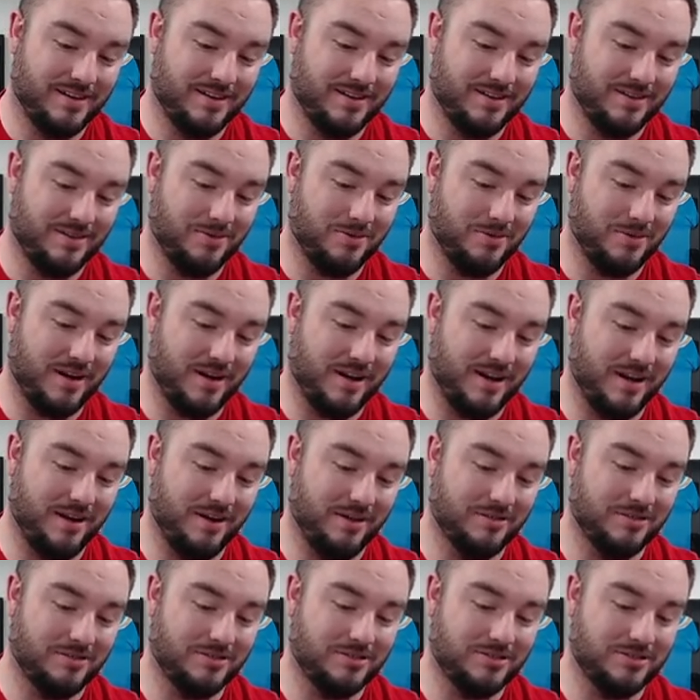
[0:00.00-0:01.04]

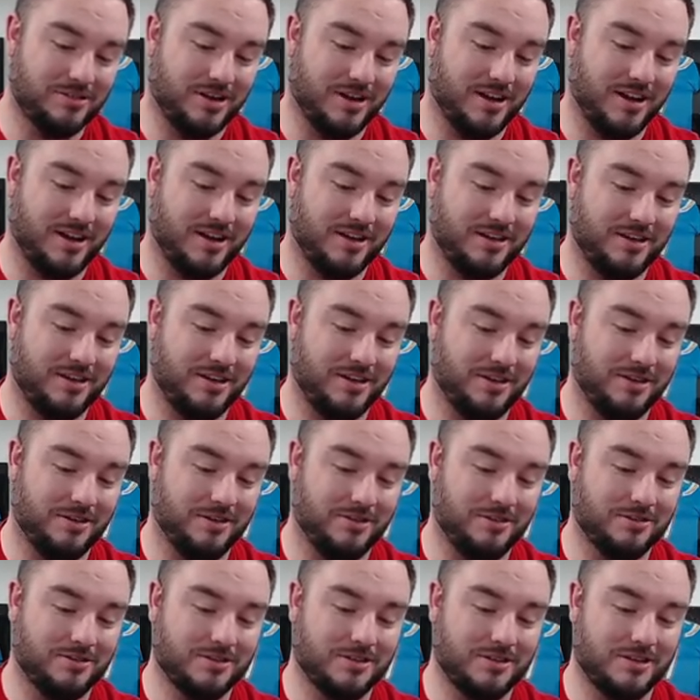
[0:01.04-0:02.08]
Wow. Jack
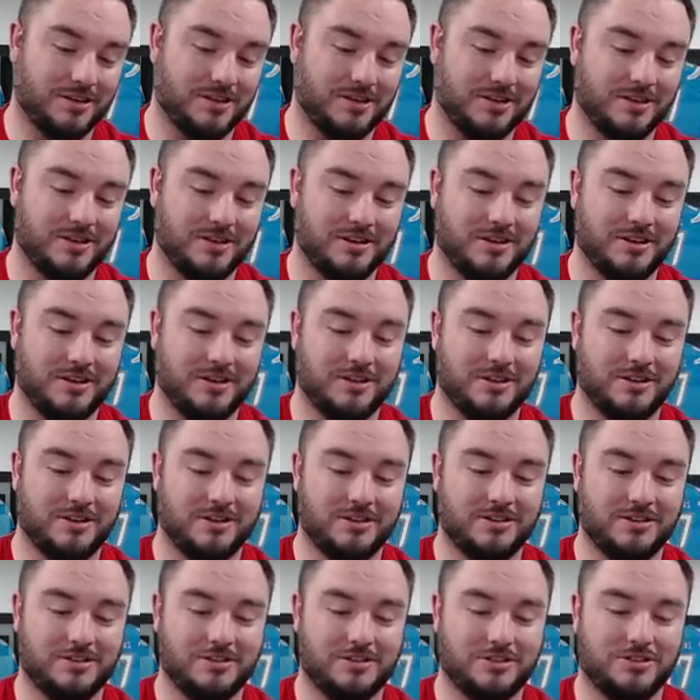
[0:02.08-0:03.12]
Hughes
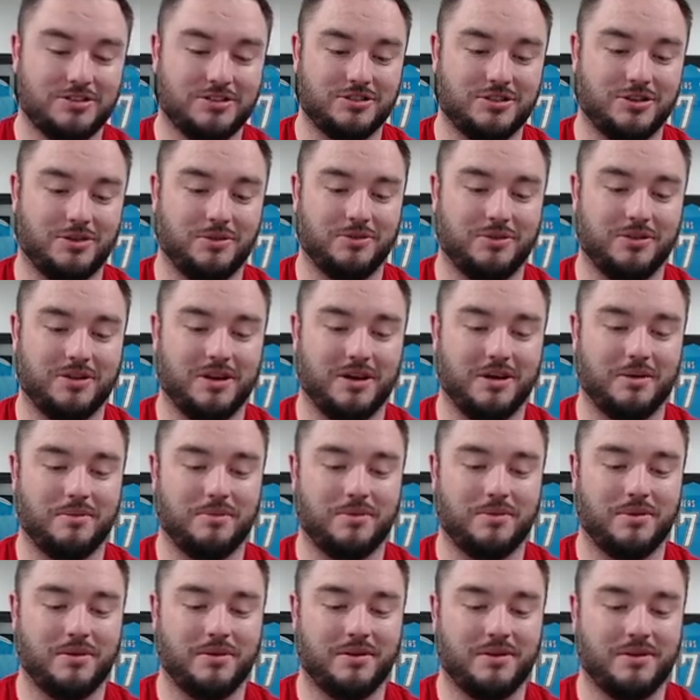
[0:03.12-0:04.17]
showing up
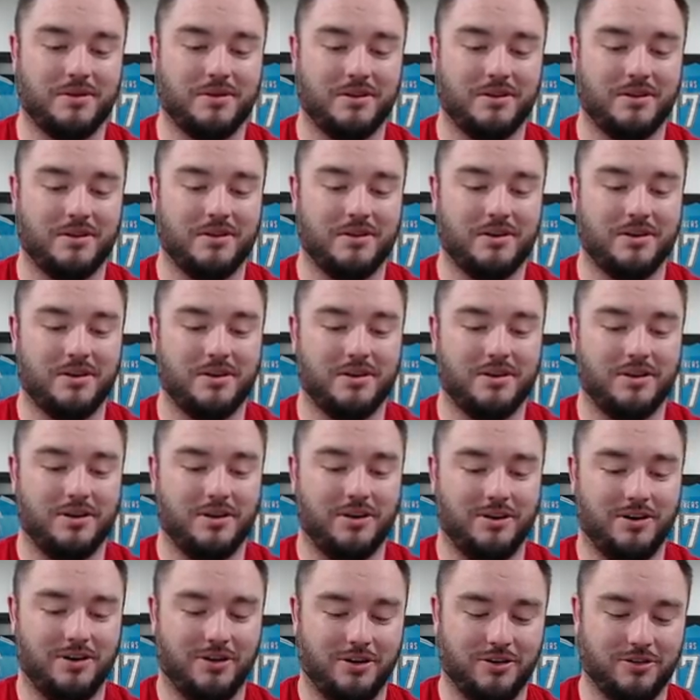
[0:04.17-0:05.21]

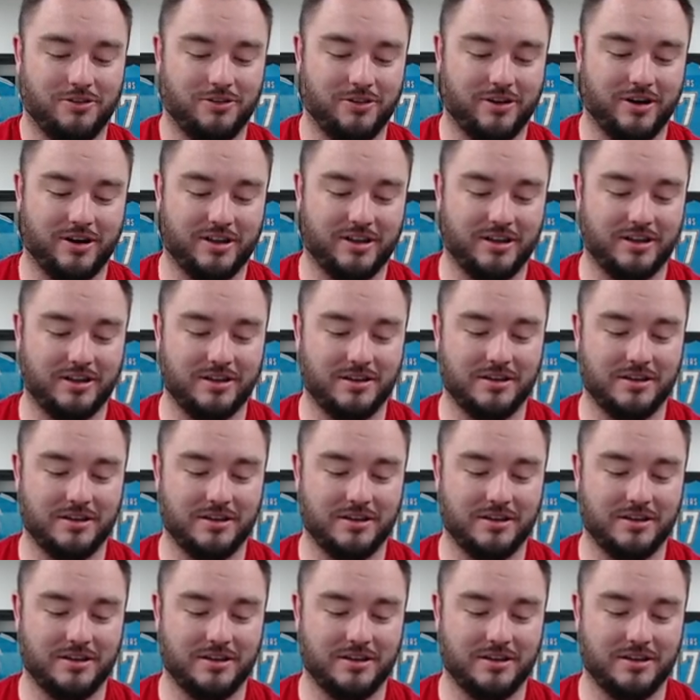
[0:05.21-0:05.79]
already.